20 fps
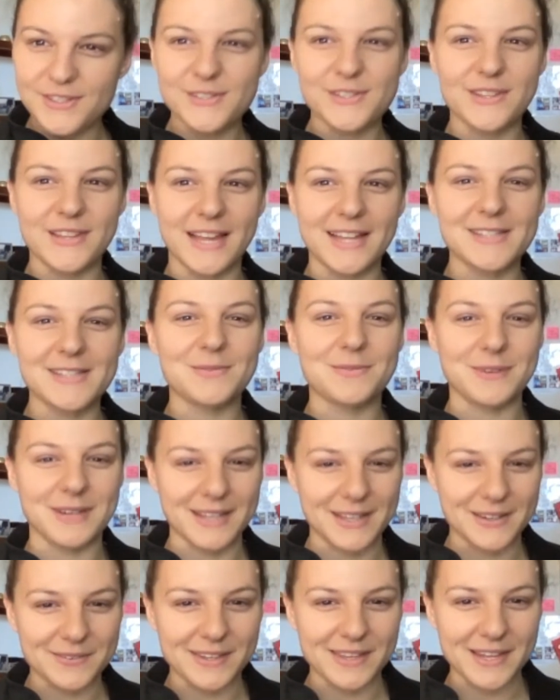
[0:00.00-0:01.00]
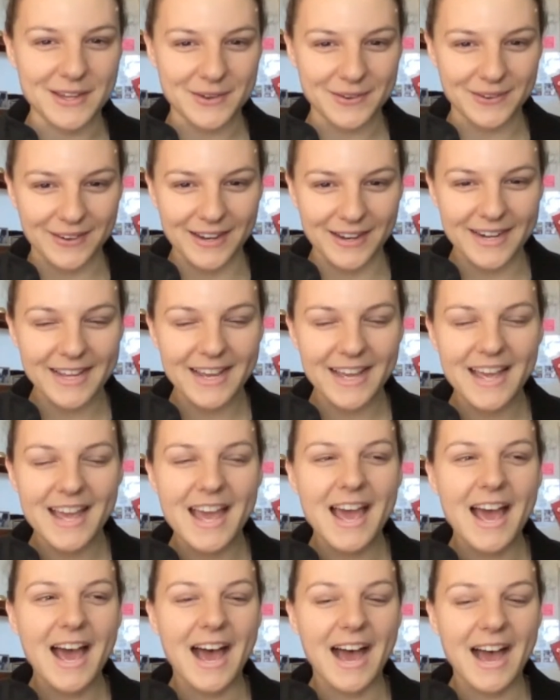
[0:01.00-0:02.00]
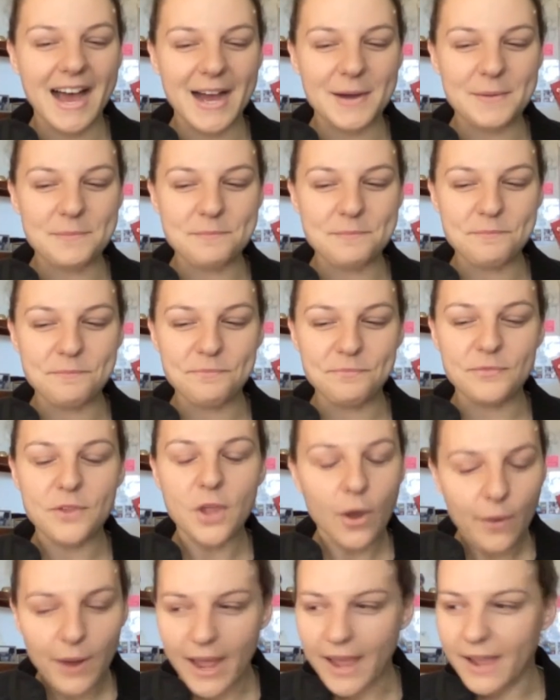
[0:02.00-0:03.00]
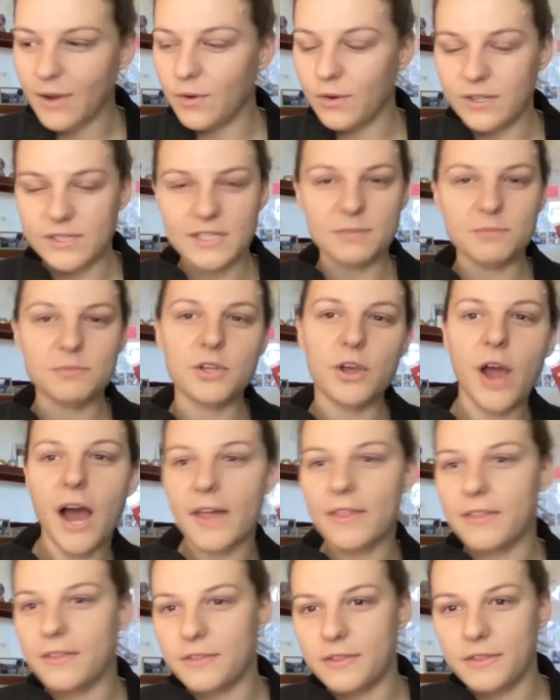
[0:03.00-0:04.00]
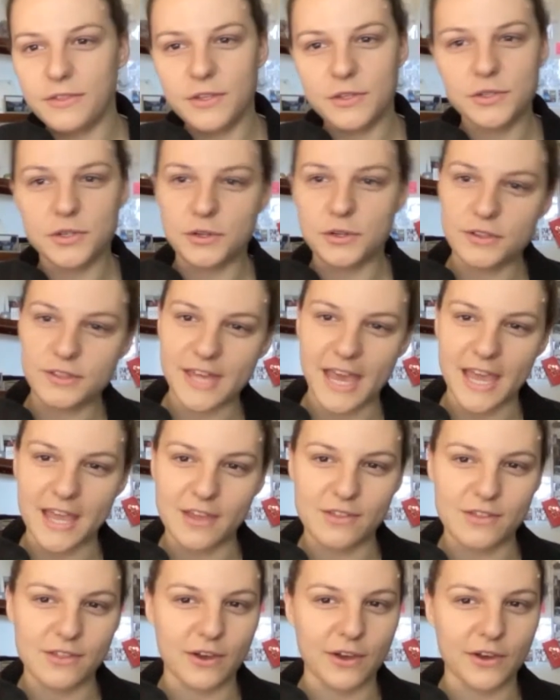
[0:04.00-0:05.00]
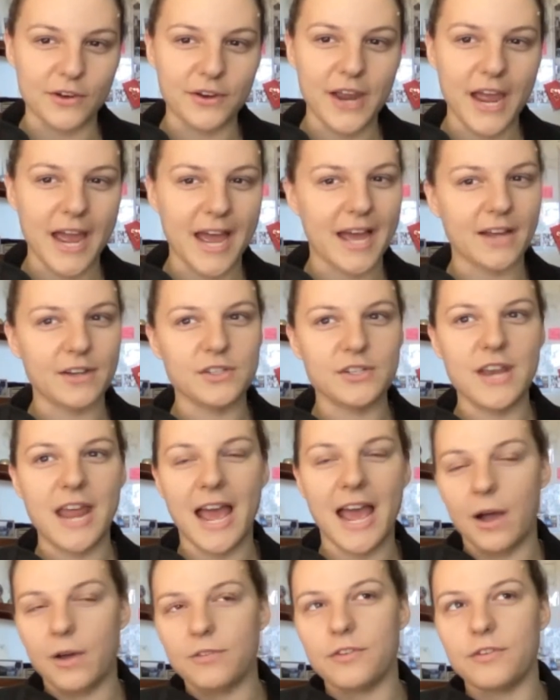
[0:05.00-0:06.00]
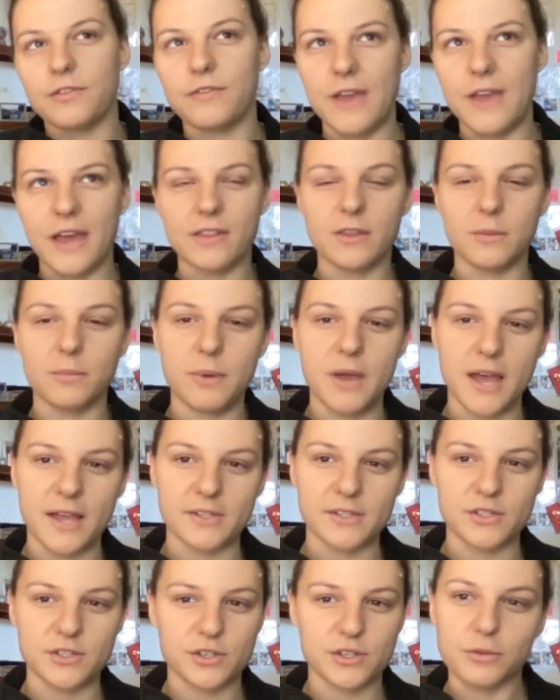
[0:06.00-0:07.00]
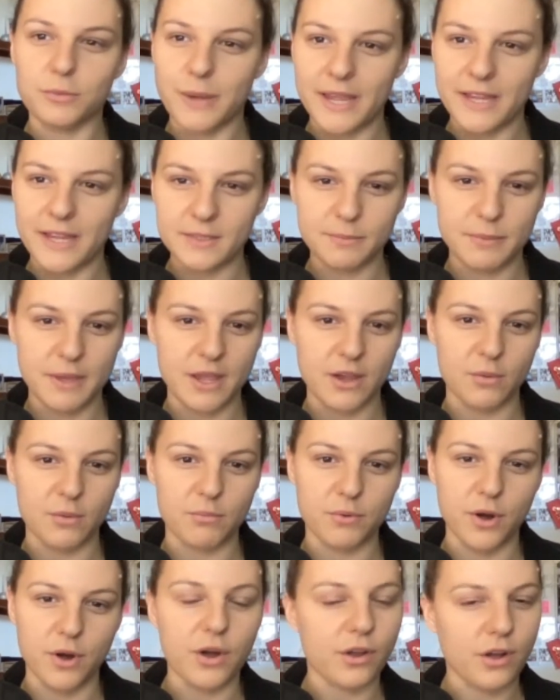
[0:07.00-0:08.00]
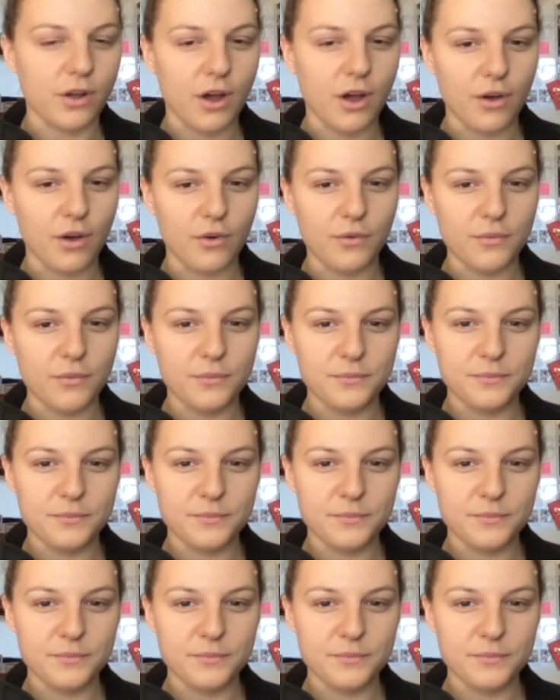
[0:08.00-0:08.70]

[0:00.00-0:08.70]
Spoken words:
So that's really, really good. Um, okay, awesome. So other than the toothache though, how have you found the past 2 weeks being on protocol?